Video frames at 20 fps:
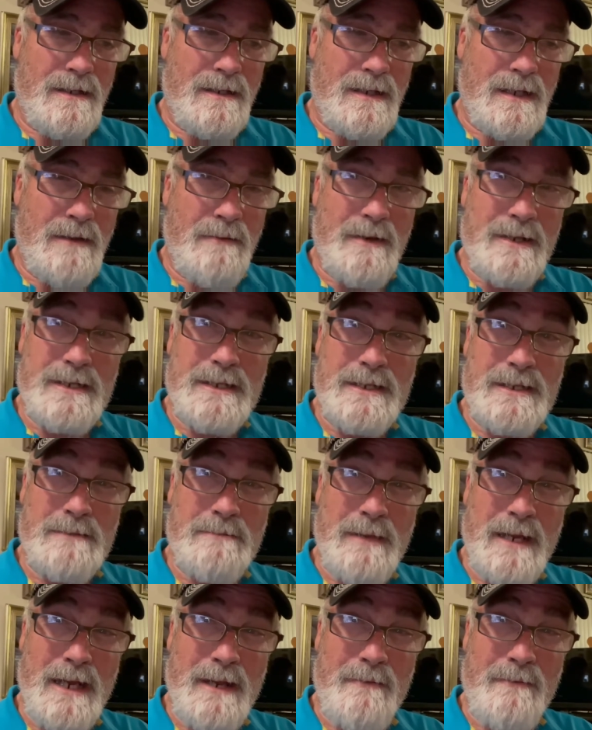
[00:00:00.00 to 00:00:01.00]
I went to
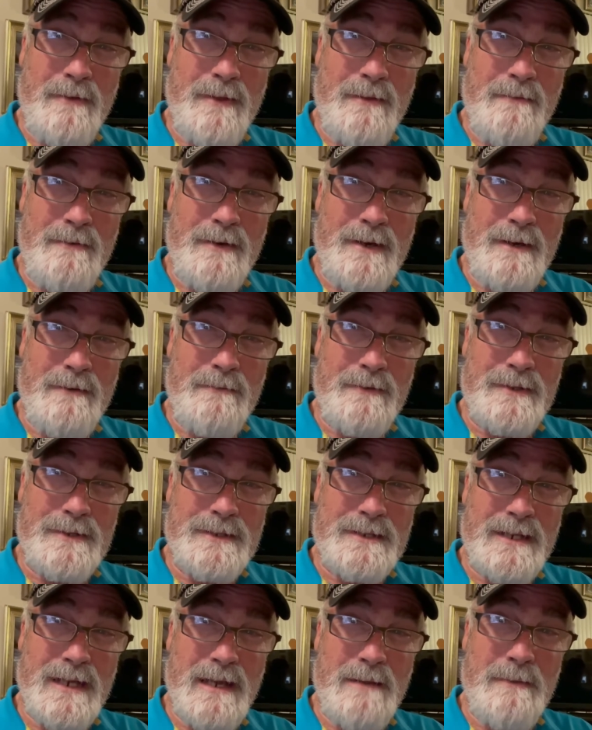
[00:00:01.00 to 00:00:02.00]
Japan for the very first
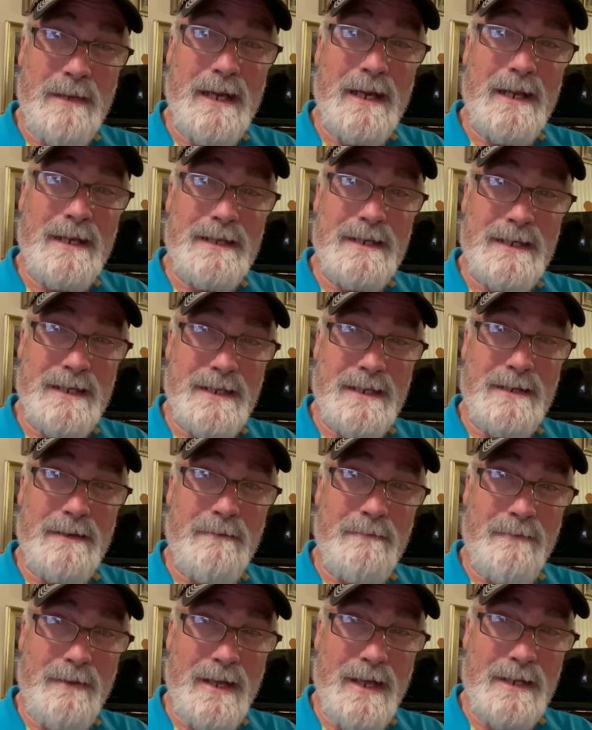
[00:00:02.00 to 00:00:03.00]
time, and I did, in
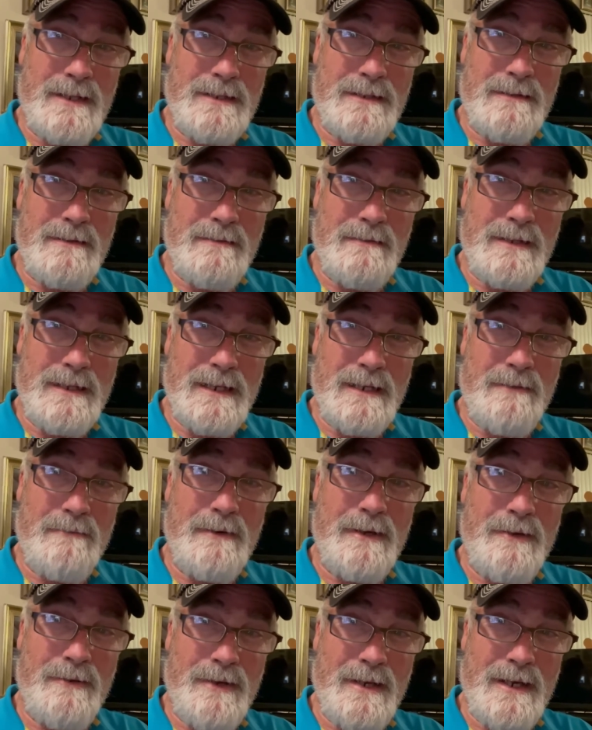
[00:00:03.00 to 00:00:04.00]
fact, get
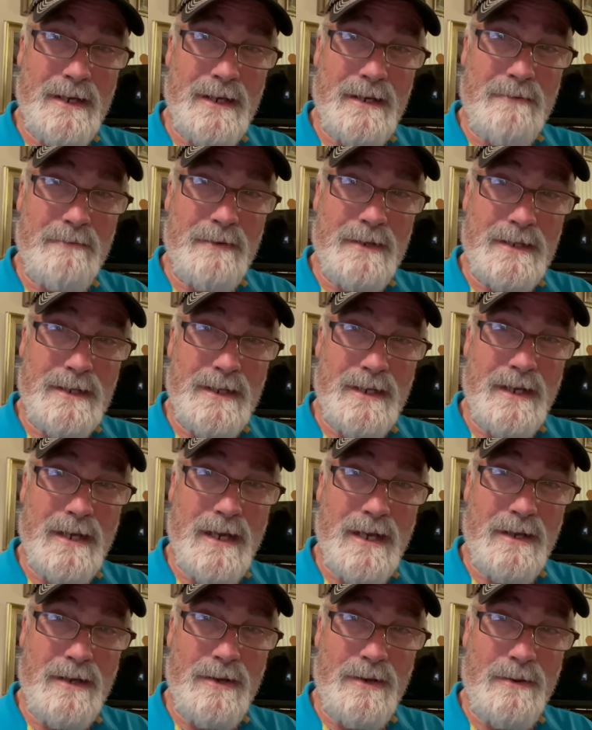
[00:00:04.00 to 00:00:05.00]
reunited with
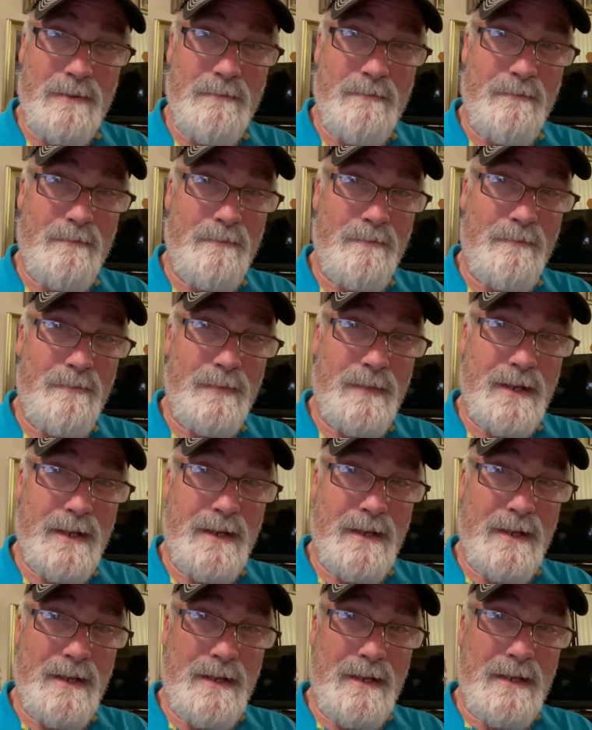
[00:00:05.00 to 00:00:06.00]
Takako
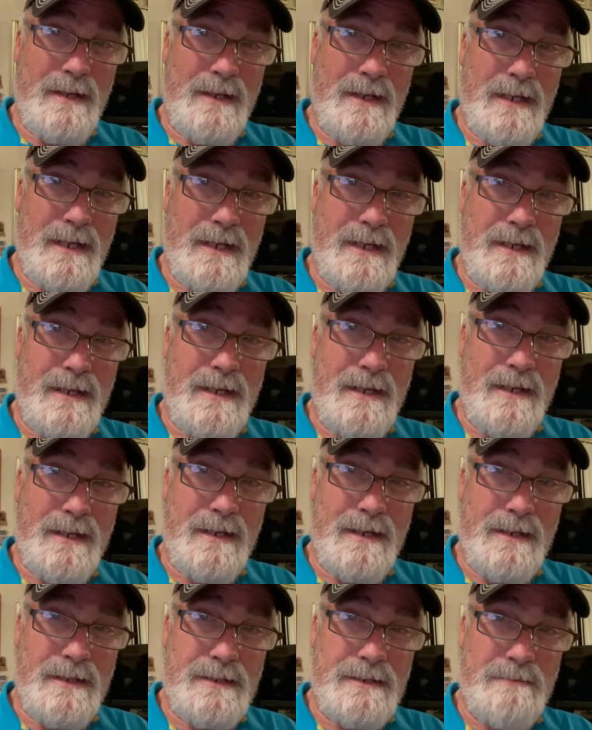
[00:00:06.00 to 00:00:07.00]
in
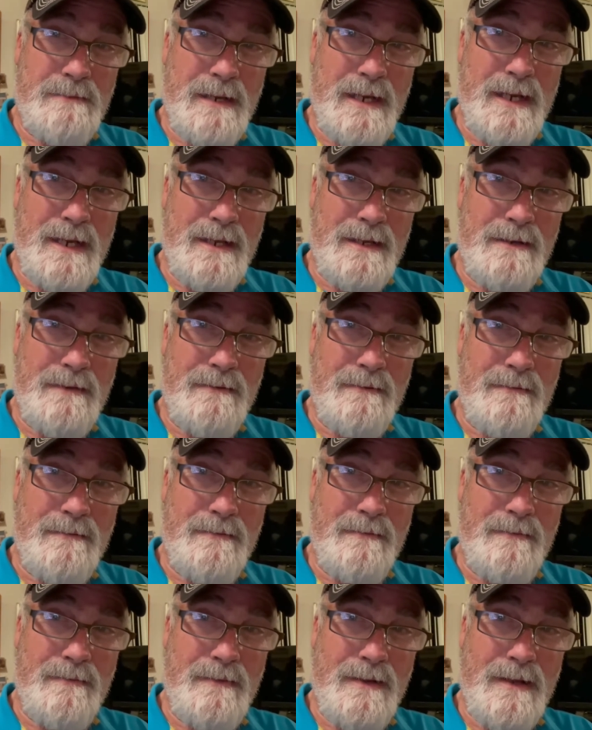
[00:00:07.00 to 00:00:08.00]
Japan
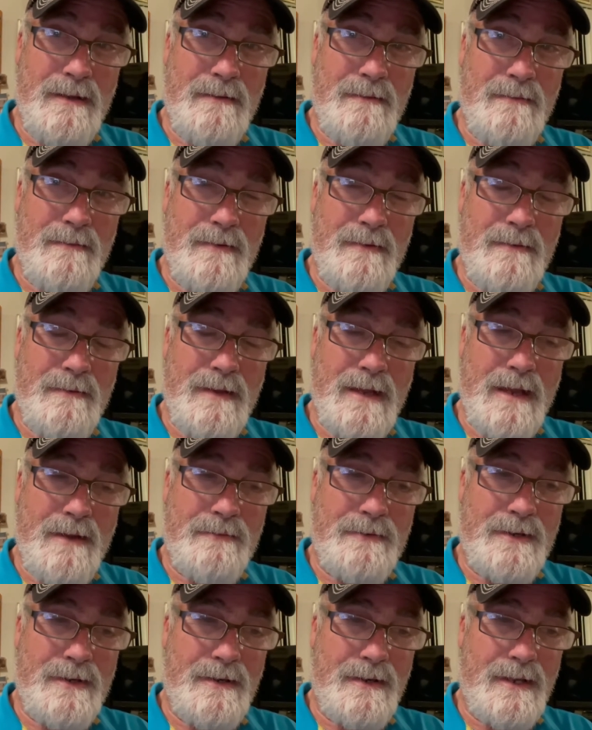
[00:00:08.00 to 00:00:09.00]

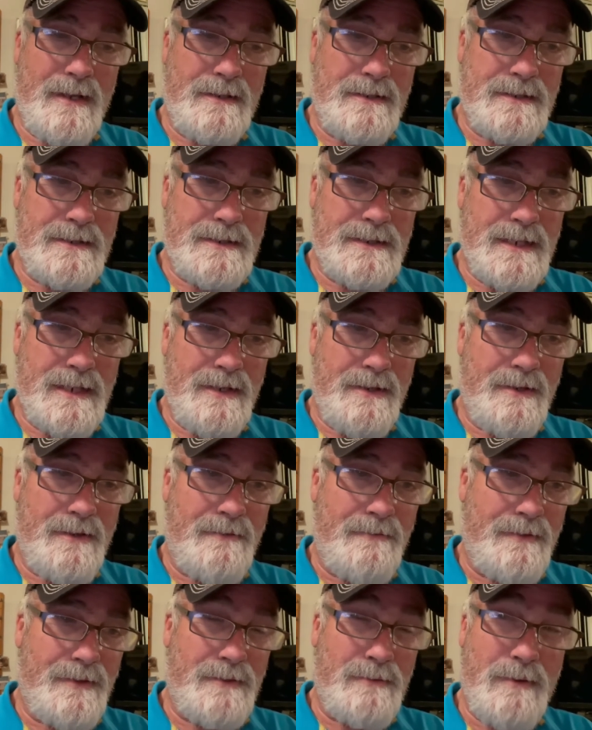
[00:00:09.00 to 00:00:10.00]
after not seeing her
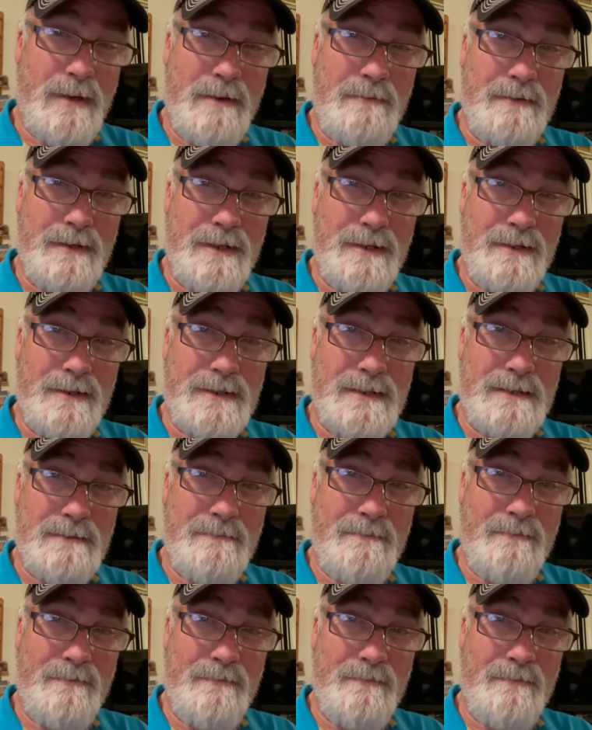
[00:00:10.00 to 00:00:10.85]
for 12 years.